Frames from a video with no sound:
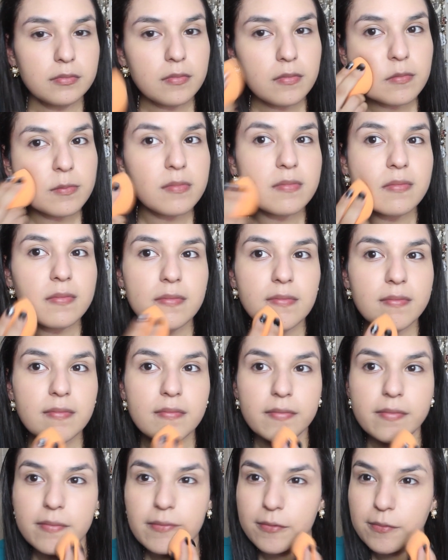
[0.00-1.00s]

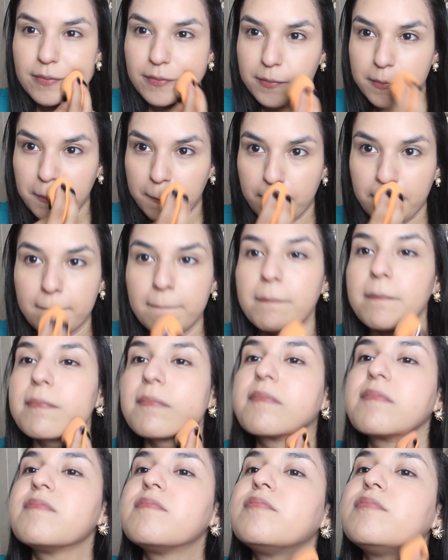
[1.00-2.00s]

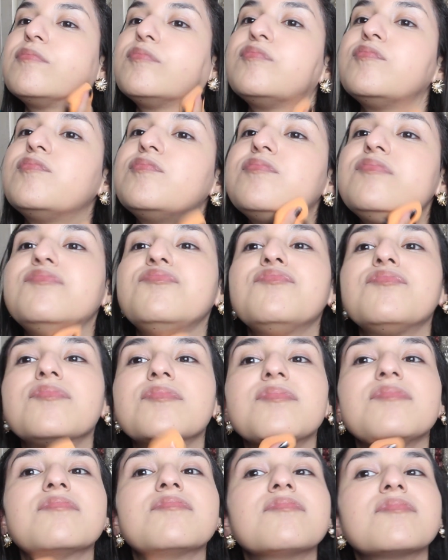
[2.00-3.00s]

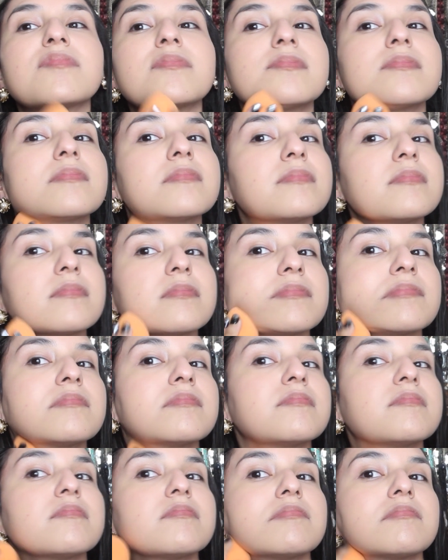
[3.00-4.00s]

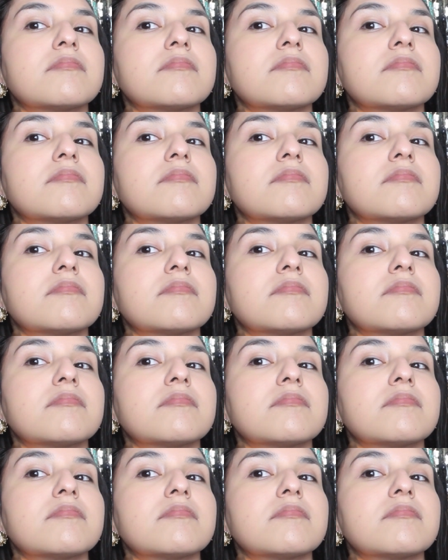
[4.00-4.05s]
Nothing is said.